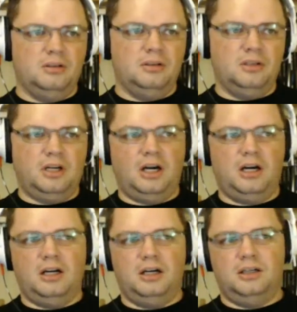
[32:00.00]

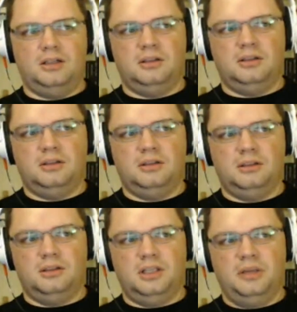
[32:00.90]
are
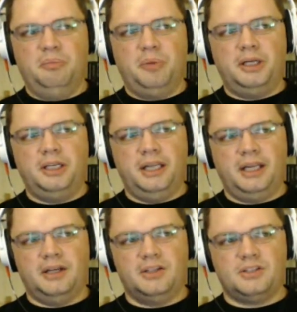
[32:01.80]
embodying
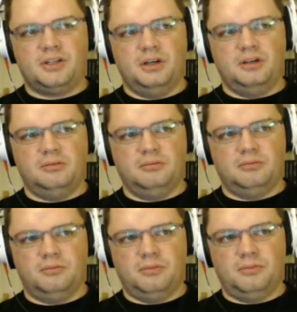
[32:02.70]
a certain
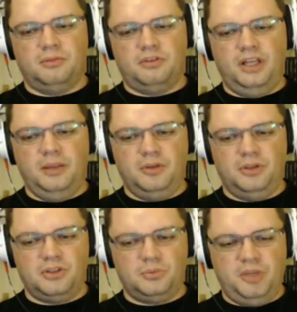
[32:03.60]
theme. They're
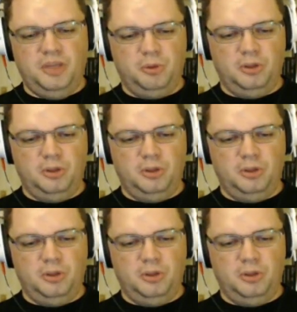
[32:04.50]
just people.